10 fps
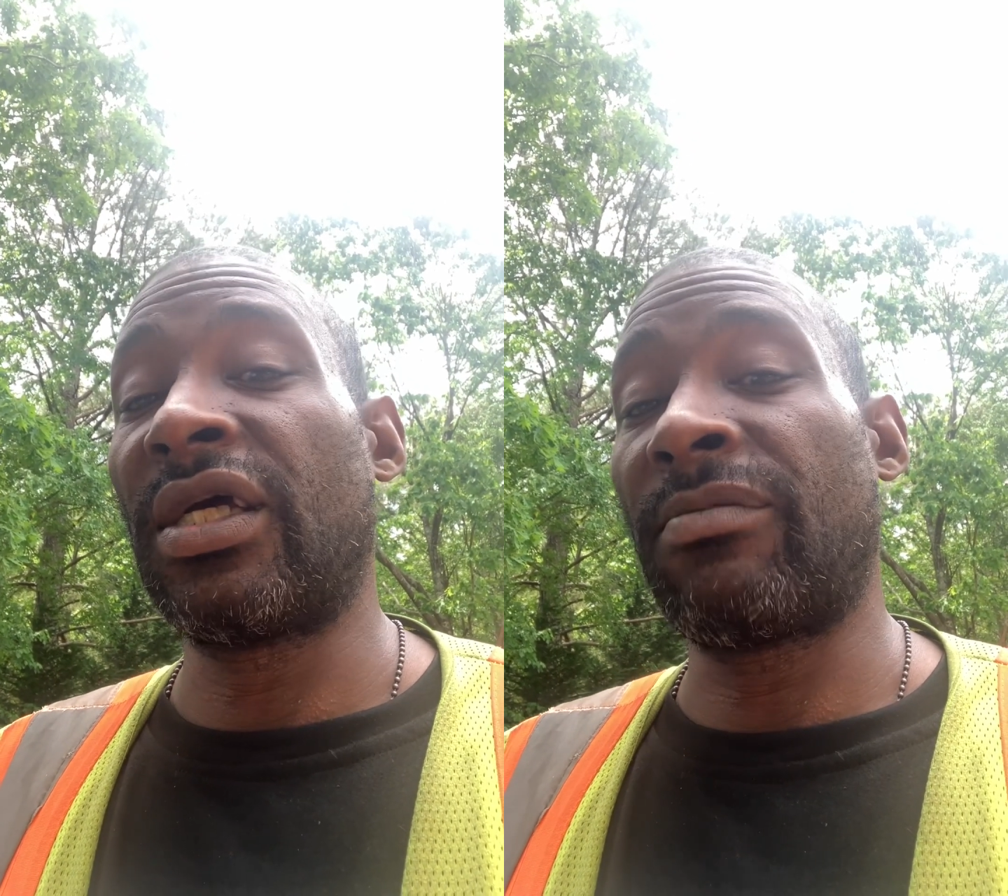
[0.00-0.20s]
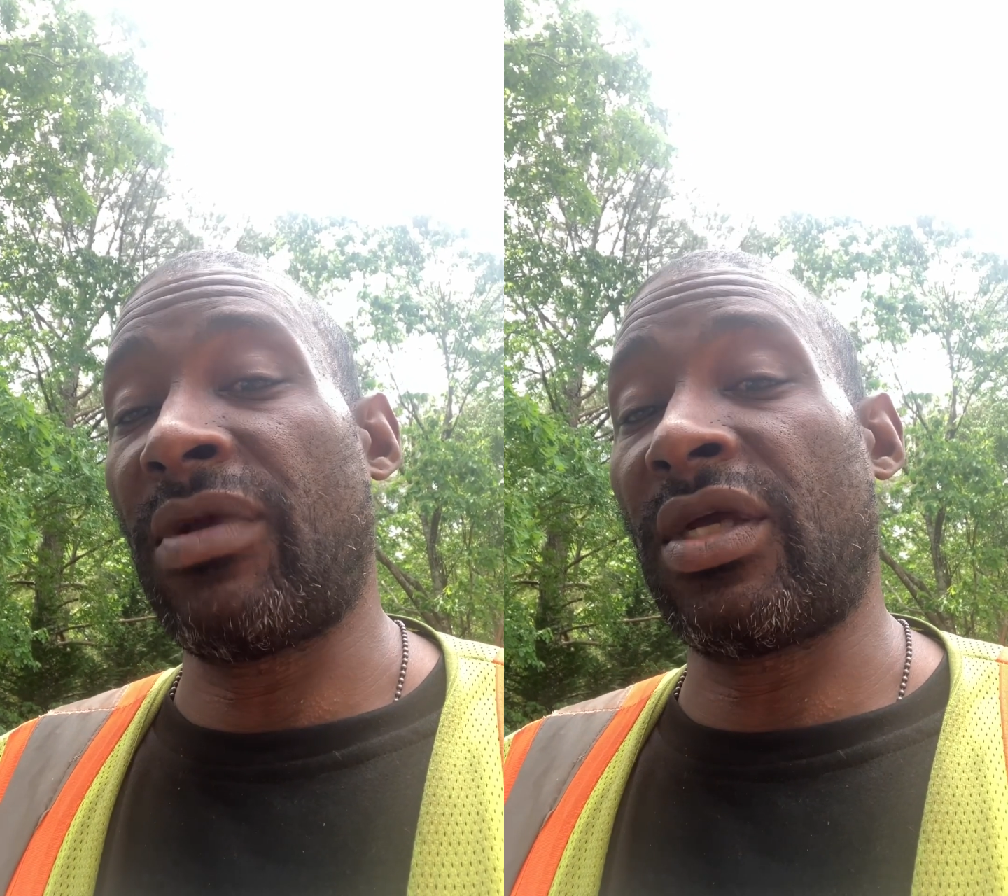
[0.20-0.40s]

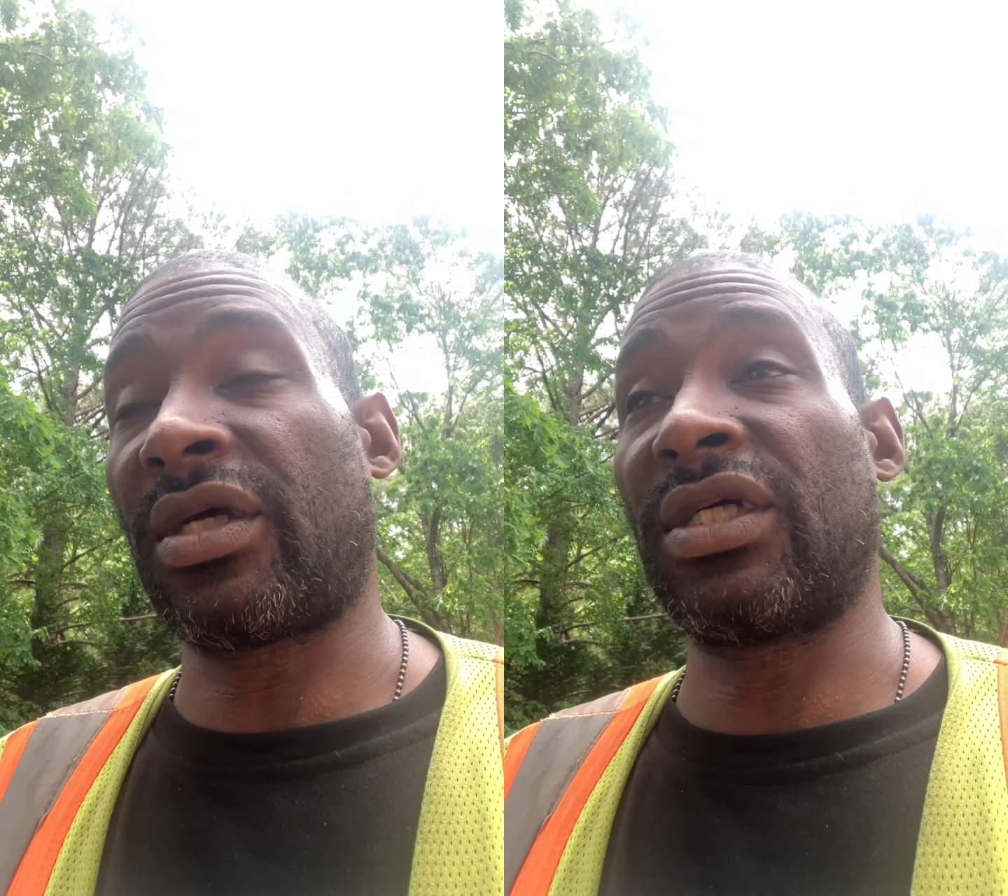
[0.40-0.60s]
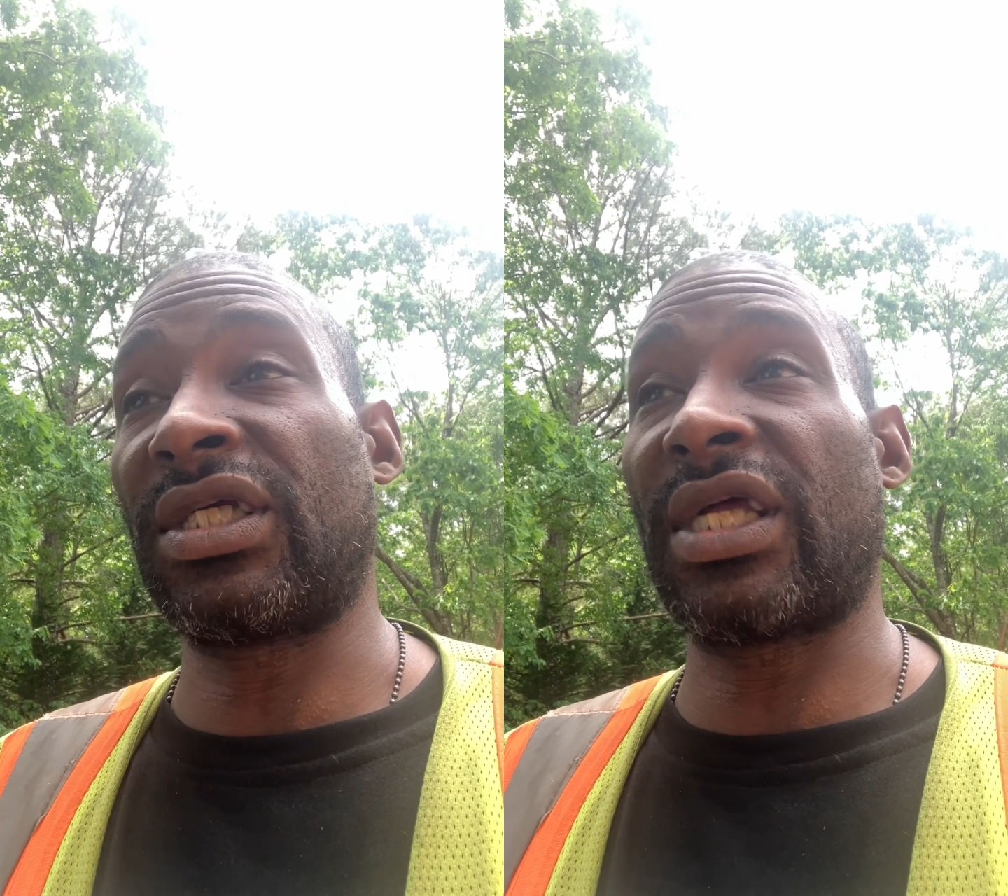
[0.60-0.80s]

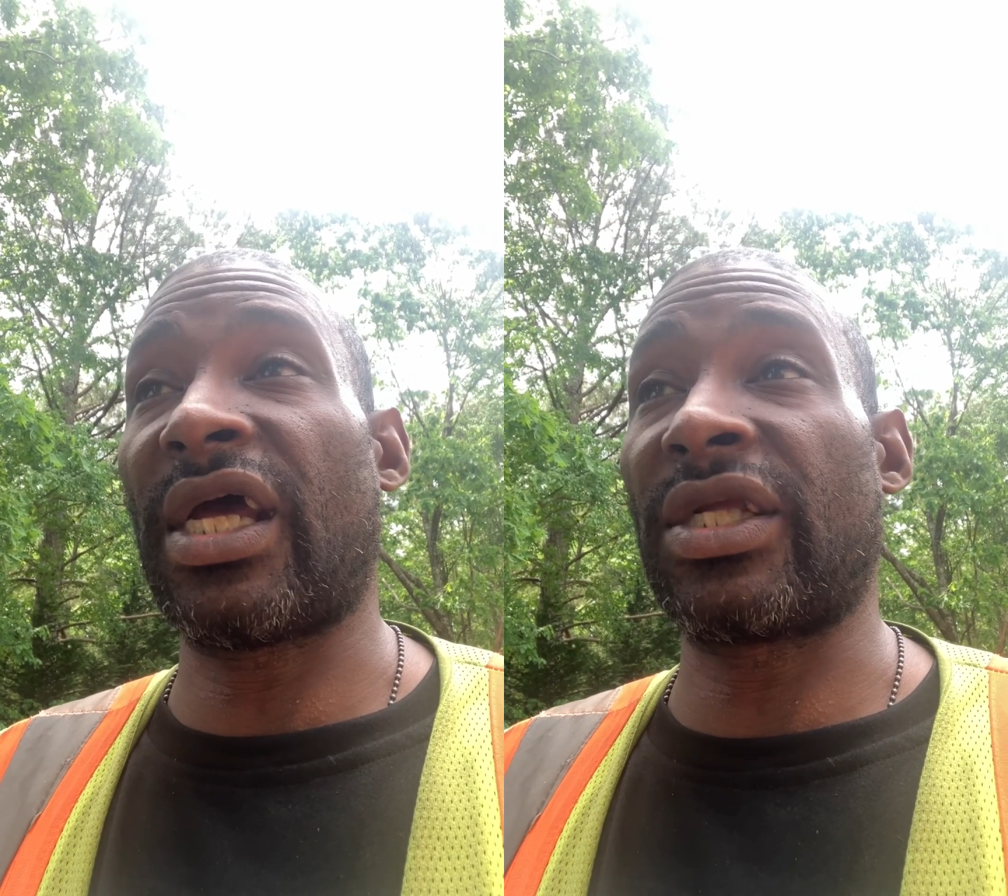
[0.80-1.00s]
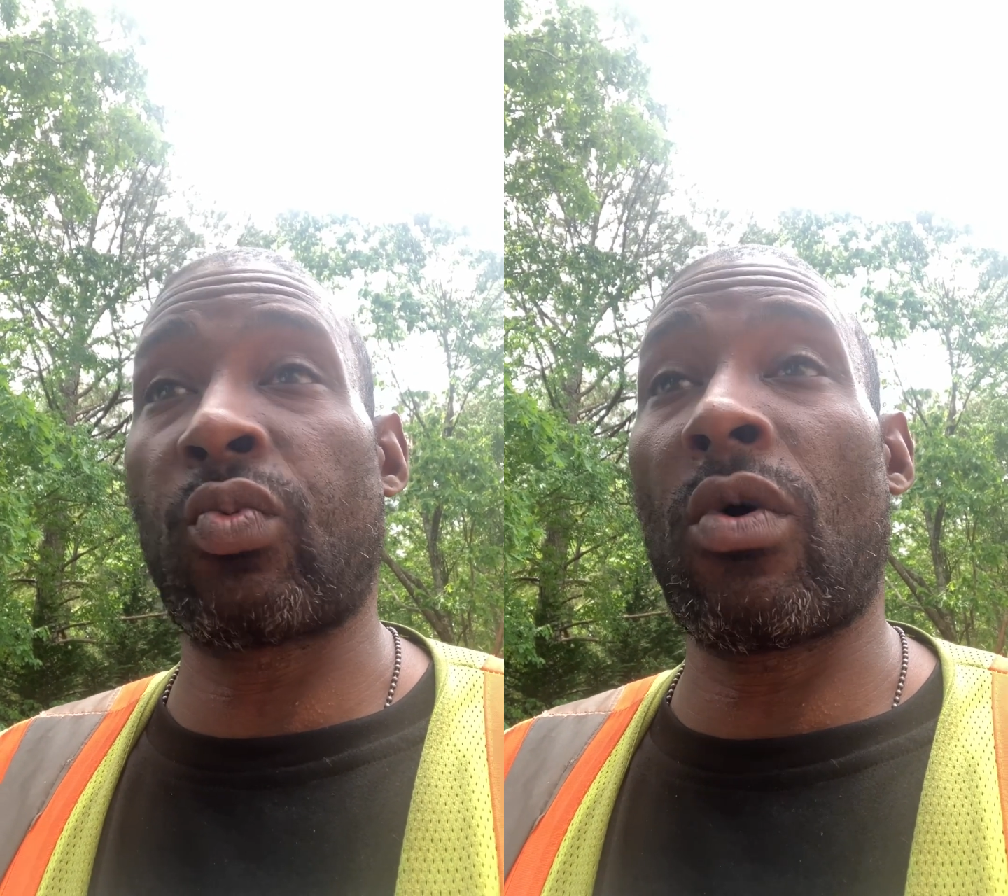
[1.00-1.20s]
because
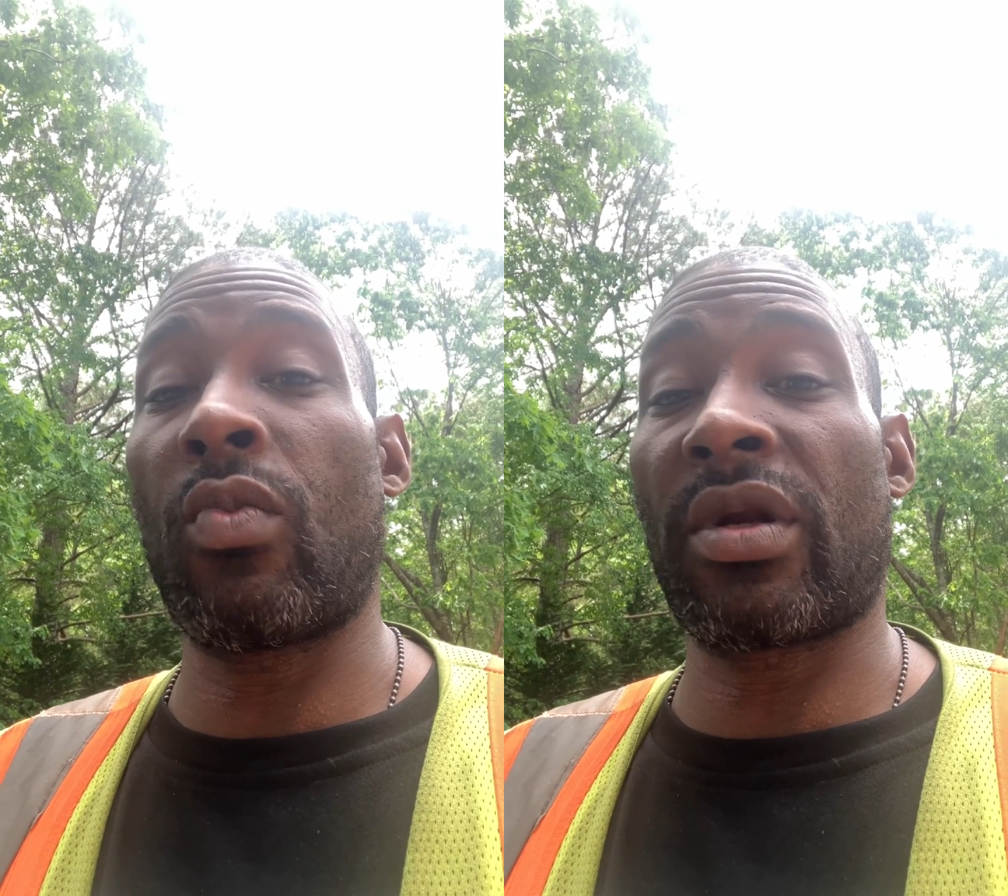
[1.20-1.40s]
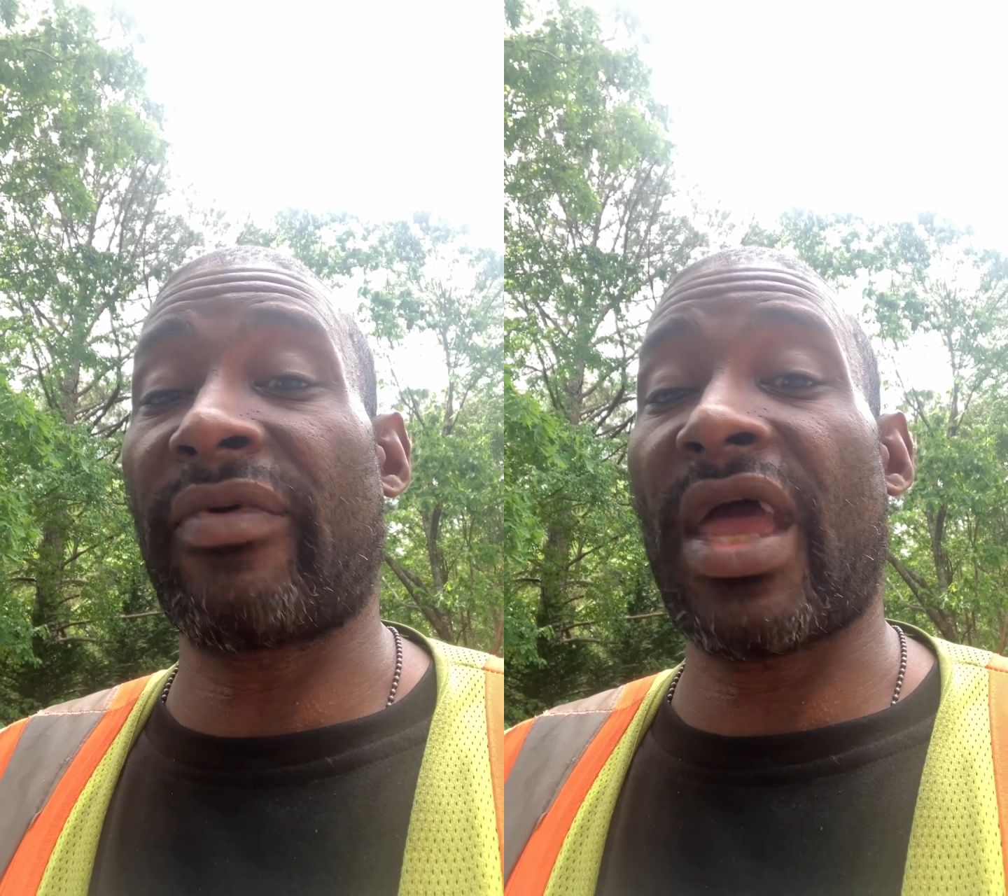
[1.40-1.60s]
that's what
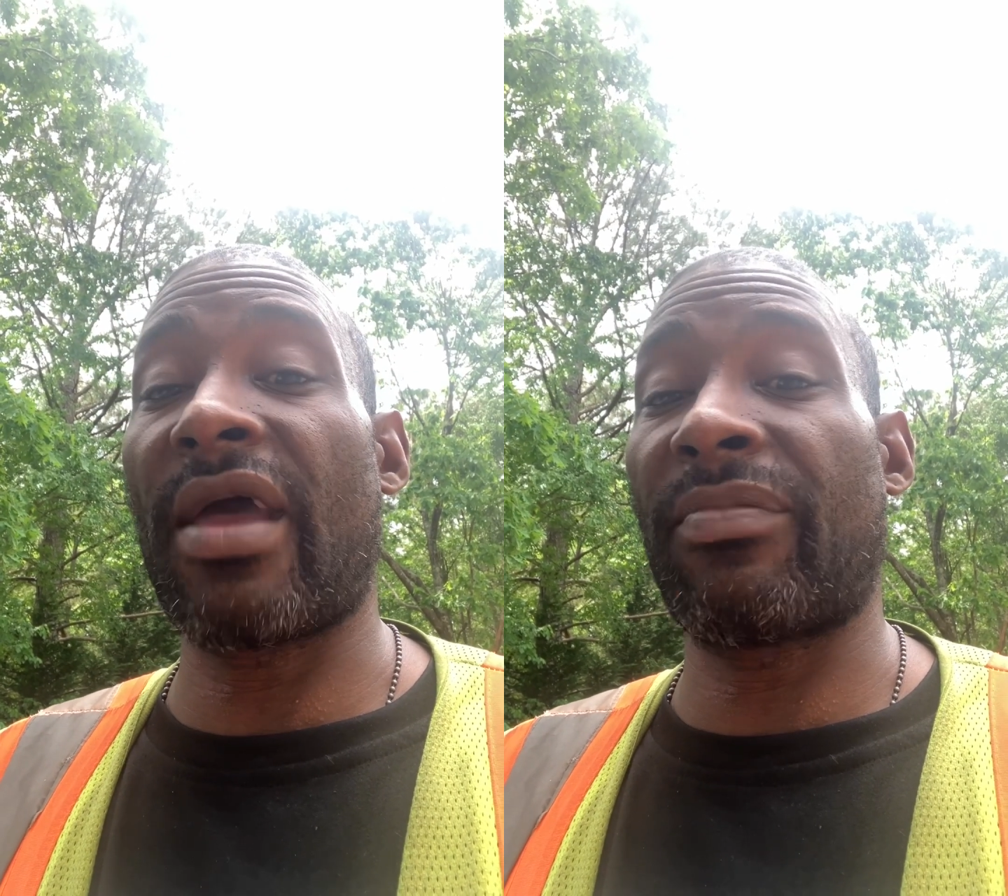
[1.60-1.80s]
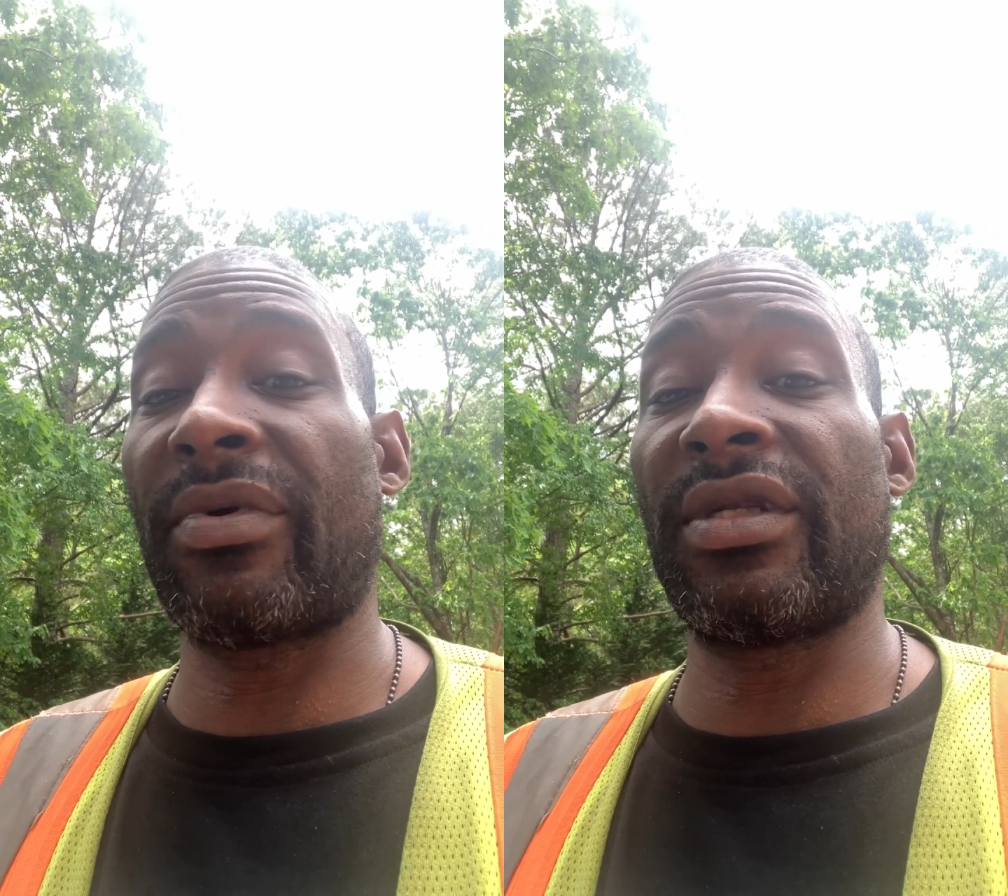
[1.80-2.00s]
would have
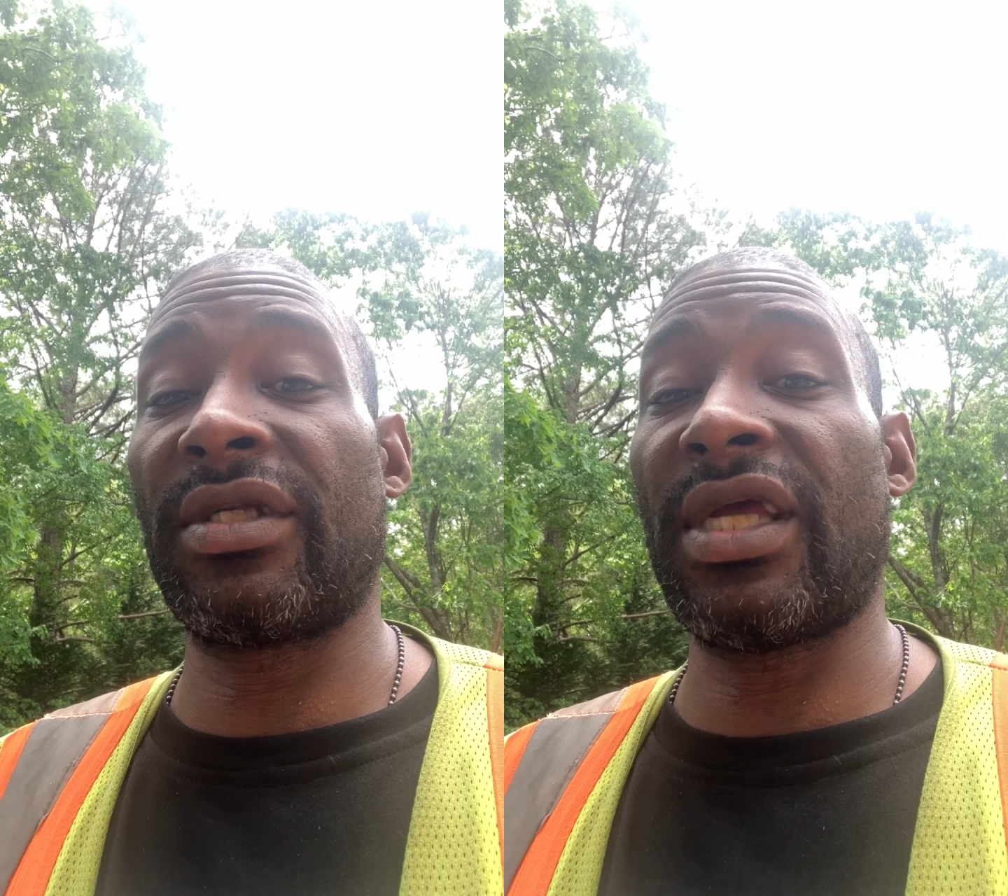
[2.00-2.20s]
happened